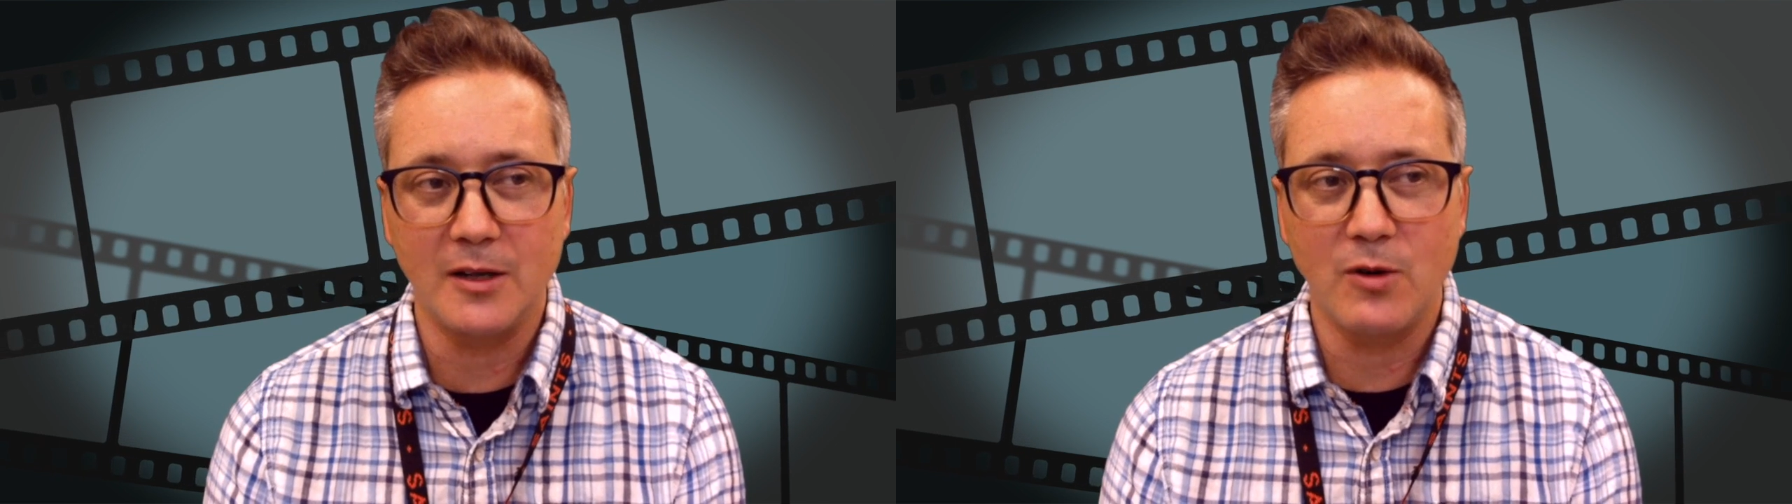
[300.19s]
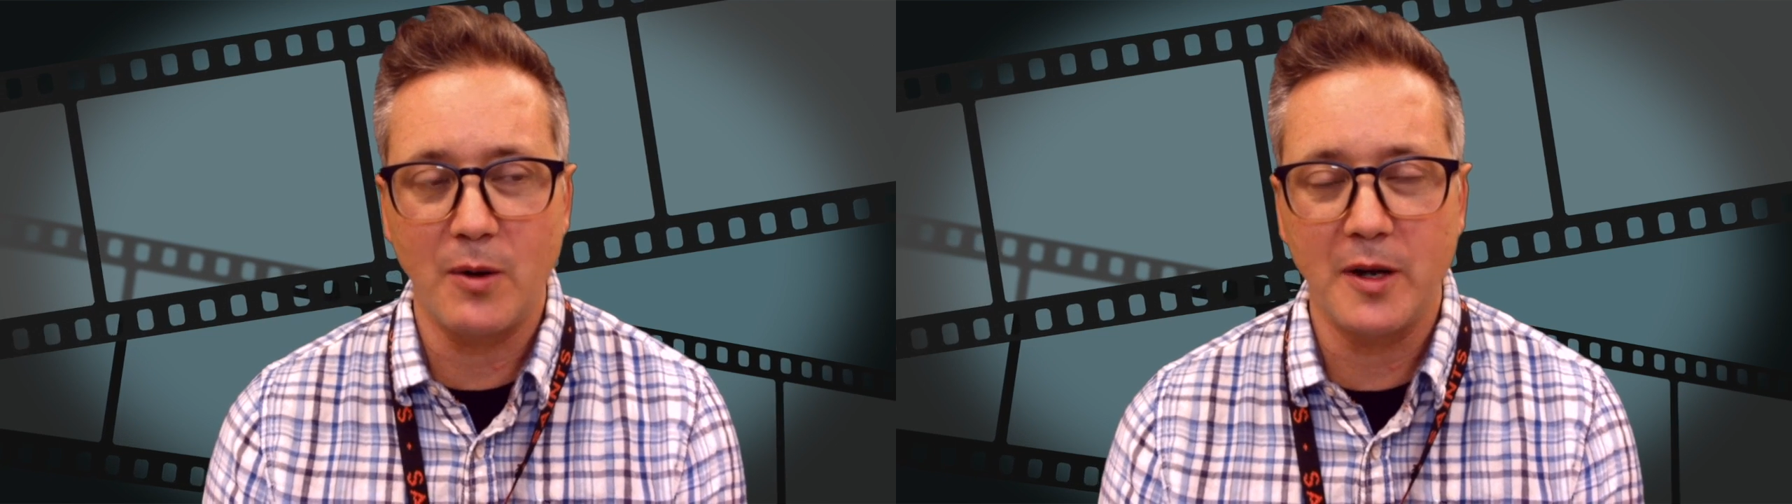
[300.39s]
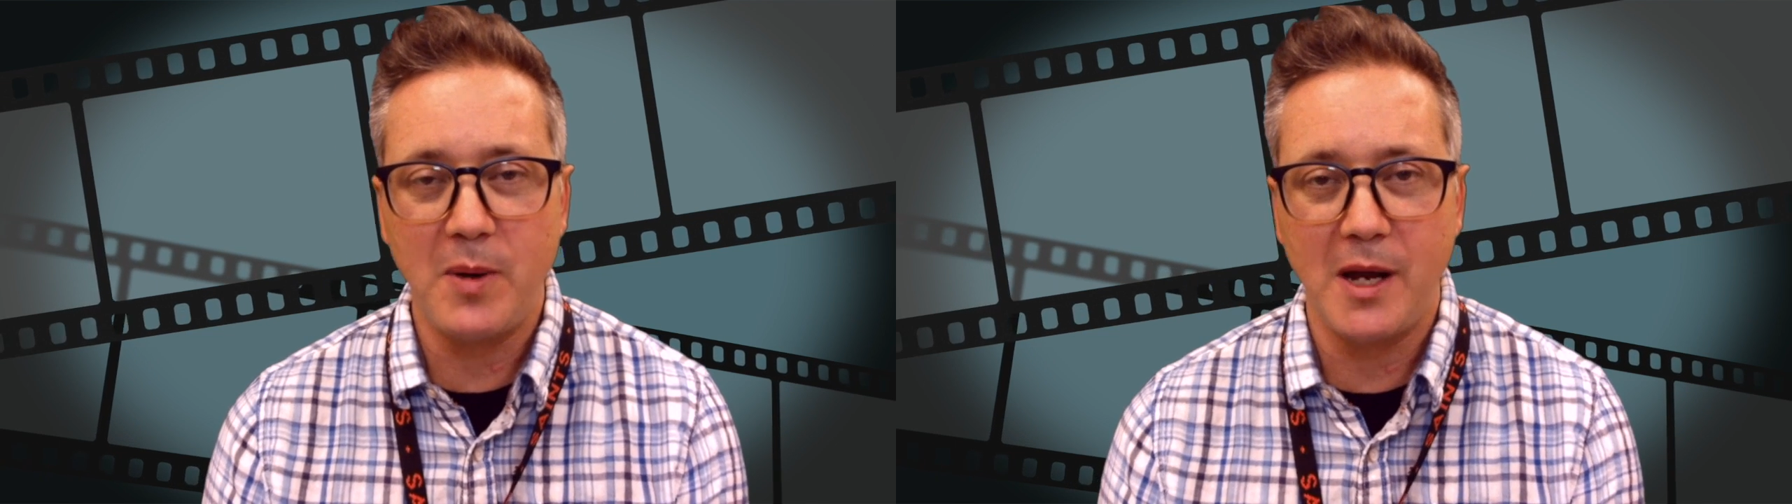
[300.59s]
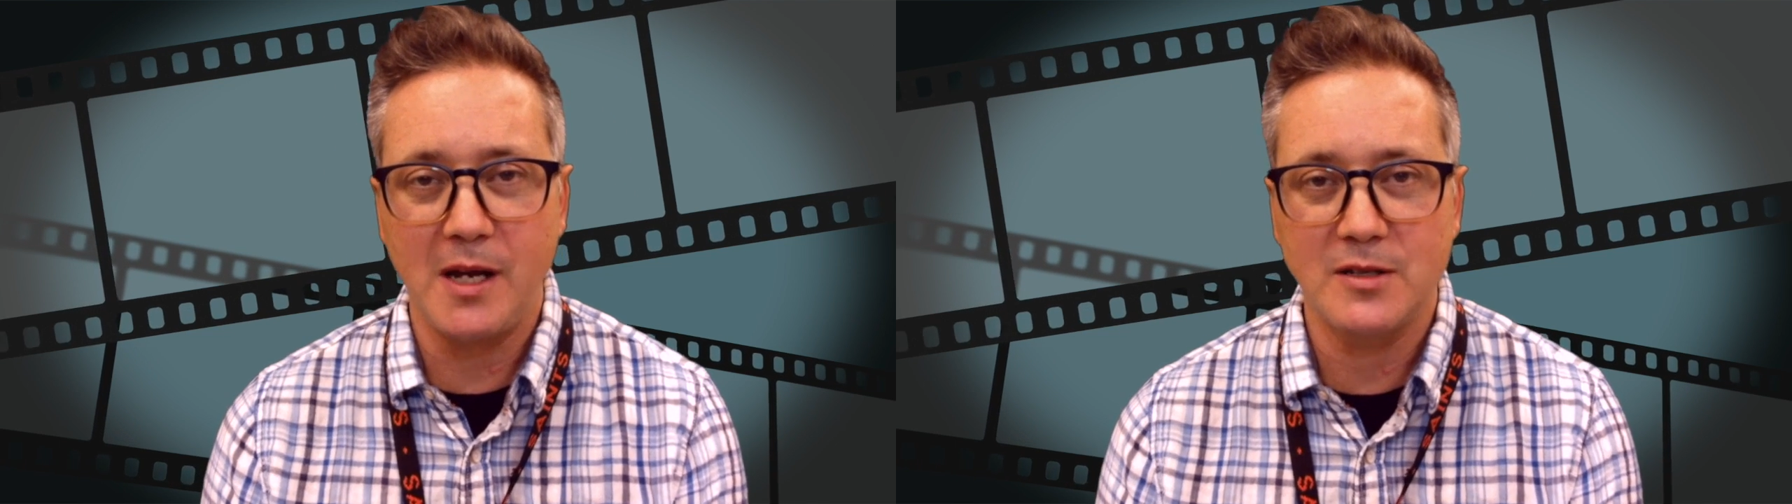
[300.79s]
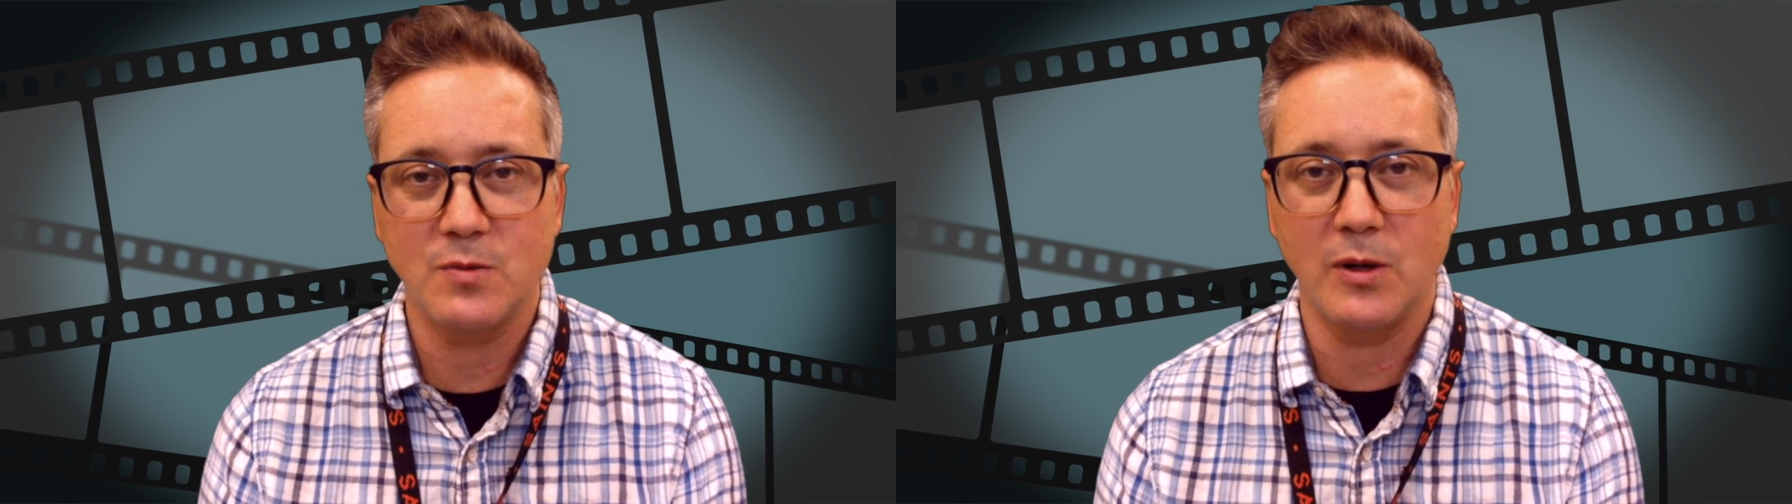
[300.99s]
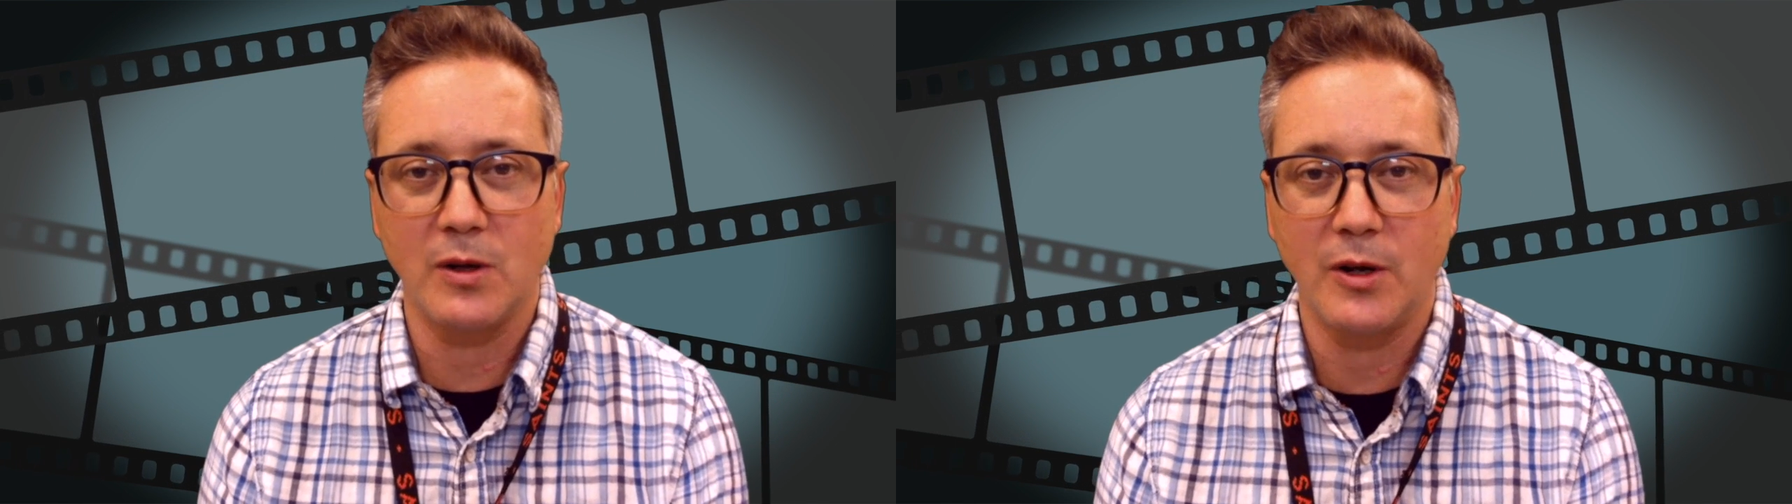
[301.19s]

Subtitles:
growing pains as we're